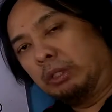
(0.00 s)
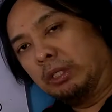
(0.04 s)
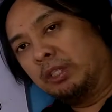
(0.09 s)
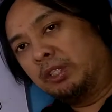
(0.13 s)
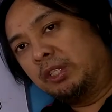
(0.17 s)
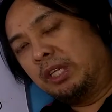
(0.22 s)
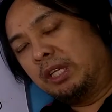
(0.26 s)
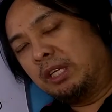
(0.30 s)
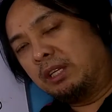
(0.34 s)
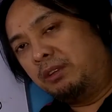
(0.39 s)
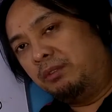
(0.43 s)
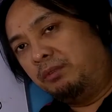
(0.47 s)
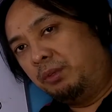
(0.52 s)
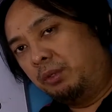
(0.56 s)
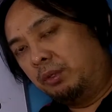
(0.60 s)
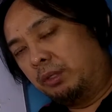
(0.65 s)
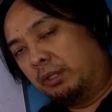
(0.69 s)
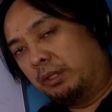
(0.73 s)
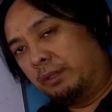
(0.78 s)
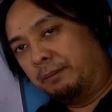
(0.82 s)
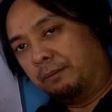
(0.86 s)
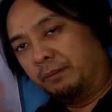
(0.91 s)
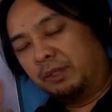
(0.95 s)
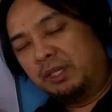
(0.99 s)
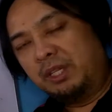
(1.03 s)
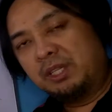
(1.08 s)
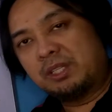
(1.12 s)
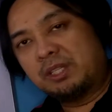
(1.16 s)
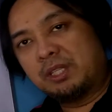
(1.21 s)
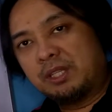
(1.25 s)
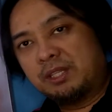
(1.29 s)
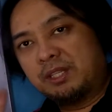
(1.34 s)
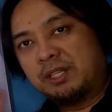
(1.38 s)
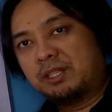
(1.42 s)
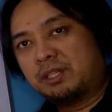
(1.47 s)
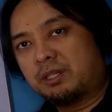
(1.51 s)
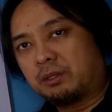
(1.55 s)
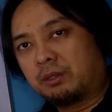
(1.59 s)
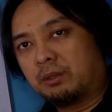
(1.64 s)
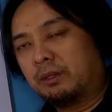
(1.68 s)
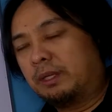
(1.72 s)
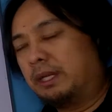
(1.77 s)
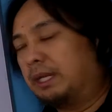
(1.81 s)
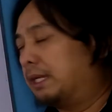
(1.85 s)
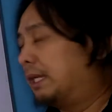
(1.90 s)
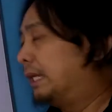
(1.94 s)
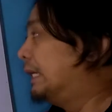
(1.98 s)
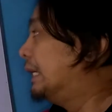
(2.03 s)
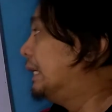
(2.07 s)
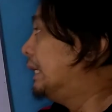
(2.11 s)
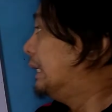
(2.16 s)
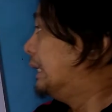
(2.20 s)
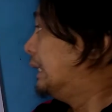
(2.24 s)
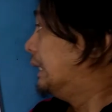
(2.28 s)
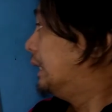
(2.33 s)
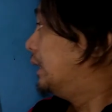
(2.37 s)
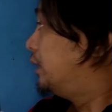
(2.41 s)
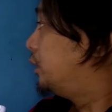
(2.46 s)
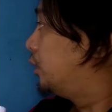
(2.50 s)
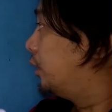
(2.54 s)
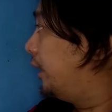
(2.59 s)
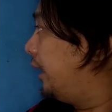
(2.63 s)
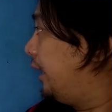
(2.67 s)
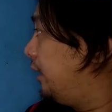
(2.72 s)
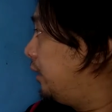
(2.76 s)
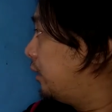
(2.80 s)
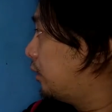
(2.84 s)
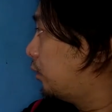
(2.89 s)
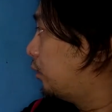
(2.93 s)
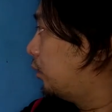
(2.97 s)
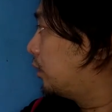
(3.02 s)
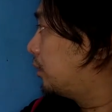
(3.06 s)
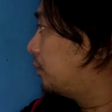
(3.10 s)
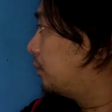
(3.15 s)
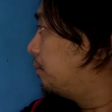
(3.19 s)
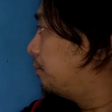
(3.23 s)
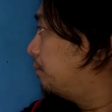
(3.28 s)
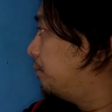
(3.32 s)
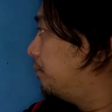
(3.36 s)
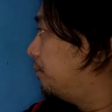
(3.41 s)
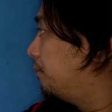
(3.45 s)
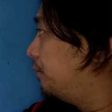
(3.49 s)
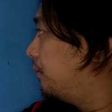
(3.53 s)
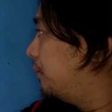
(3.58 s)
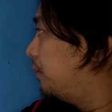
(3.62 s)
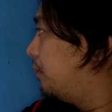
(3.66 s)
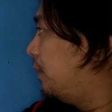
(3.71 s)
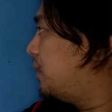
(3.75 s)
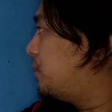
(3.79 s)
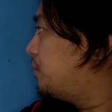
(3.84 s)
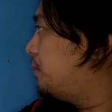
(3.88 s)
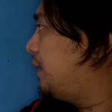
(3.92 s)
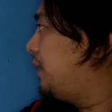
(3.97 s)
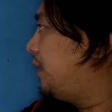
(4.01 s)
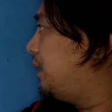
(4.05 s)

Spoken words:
check if your distances are correct? Your nth root must be